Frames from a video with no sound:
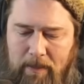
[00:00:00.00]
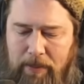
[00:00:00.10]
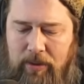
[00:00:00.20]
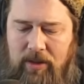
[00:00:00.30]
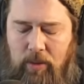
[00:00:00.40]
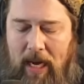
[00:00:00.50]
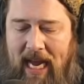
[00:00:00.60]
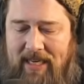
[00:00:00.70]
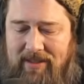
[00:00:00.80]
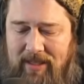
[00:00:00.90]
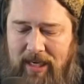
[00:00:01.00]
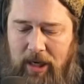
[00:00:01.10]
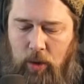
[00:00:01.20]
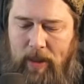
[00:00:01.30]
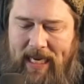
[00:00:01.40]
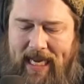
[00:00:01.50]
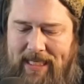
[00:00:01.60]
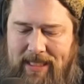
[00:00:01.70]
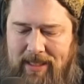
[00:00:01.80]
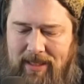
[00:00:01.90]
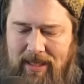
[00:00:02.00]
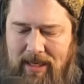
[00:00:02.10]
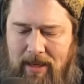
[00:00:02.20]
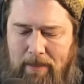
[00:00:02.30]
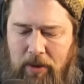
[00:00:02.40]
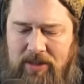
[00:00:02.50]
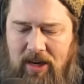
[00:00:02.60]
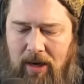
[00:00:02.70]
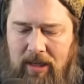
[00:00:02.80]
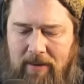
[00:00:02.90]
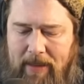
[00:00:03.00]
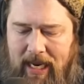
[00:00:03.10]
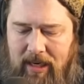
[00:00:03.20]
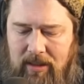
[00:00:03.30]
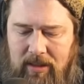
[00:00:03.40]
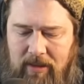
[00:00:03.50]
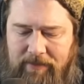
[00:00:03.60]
Booster-wise, we get Murders of Karlov Manor,